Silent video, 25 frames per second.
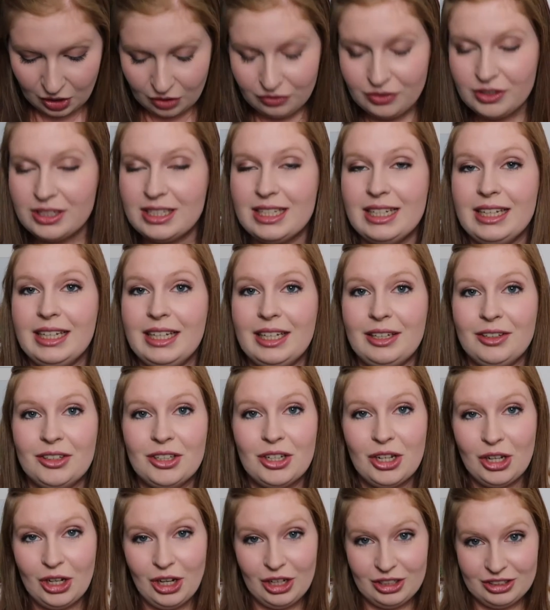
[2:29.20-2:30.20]
Obviously
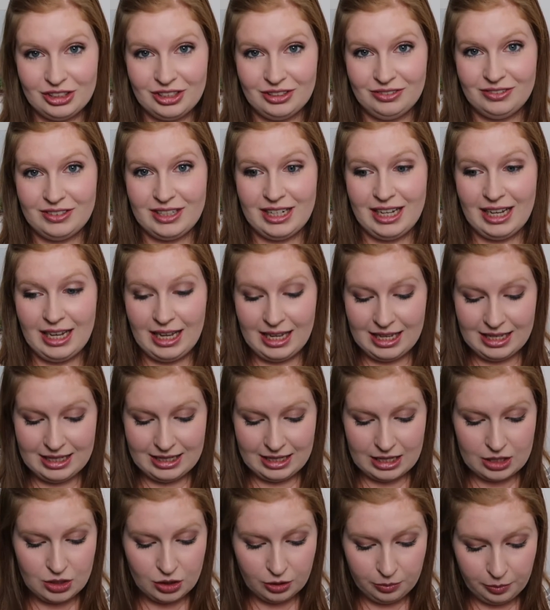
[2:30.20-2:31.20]
lots of
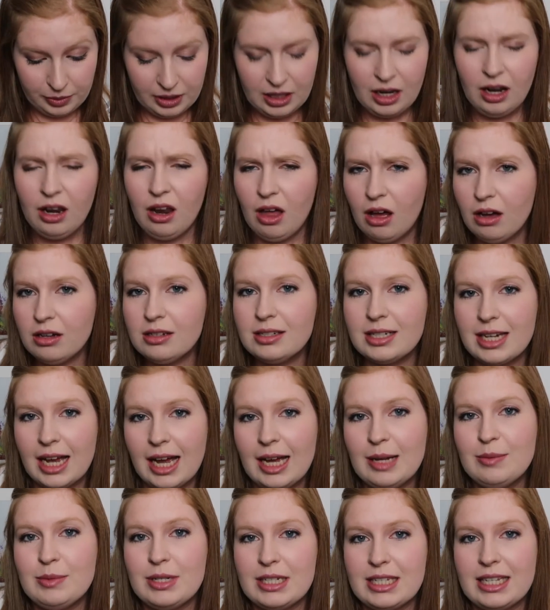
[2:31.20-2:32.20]
tears. It took me a long
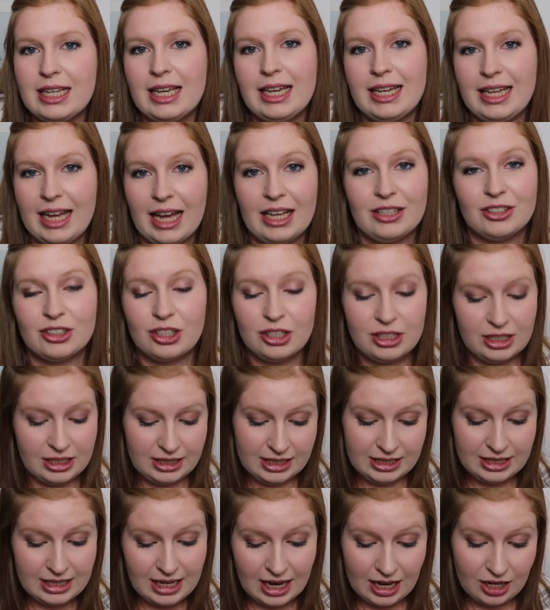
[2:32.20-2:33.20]
time to say yes because he
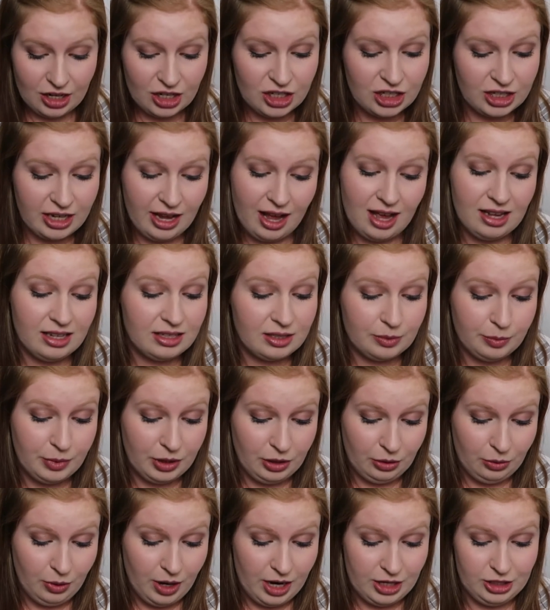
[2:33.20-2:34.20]
didn't actually ask me
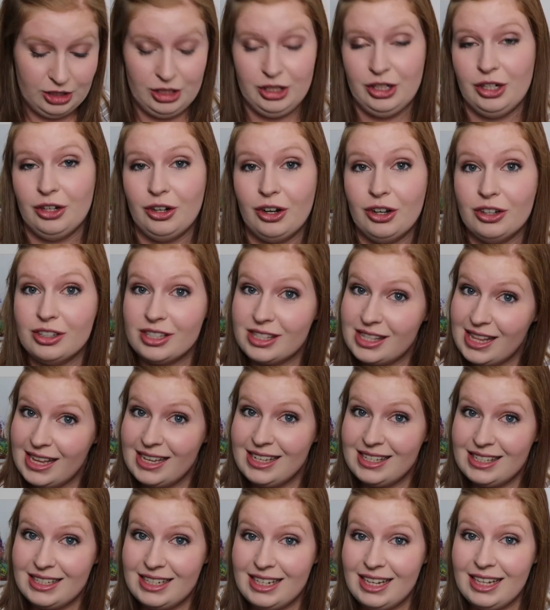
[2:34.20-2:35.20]
the question, because
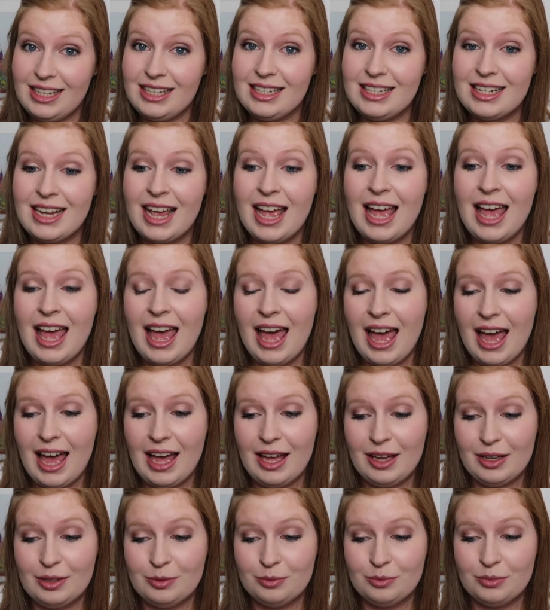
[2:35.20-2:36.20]
this did.
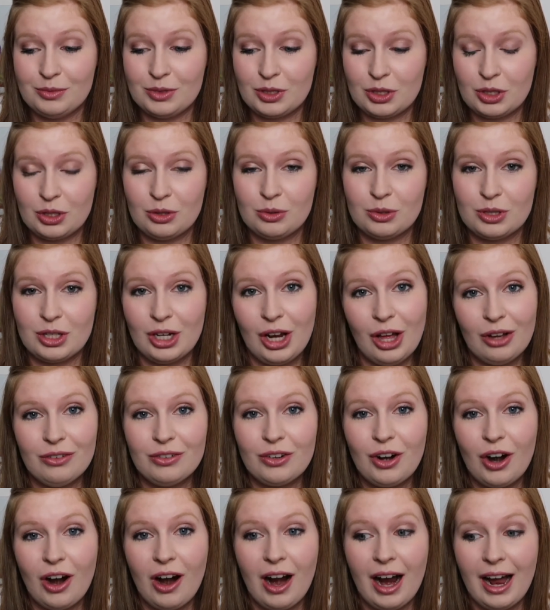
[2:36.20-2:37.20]
So there was a lot
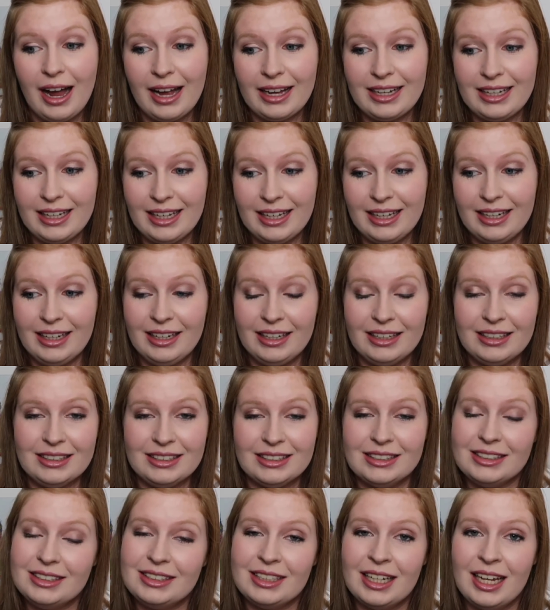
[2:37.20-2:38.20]
of crying
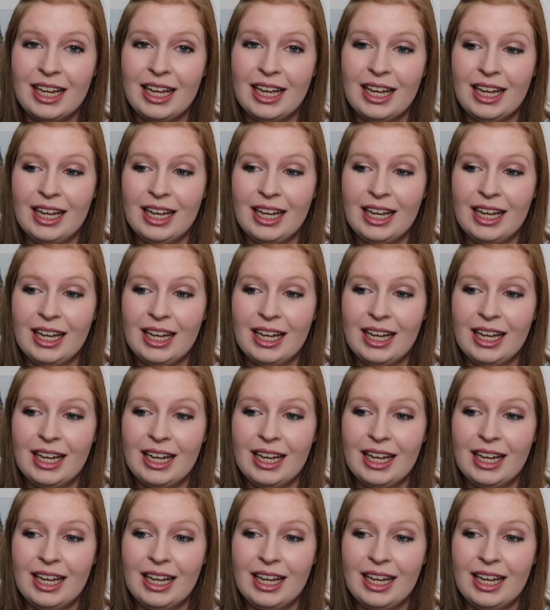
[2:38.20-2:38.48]
and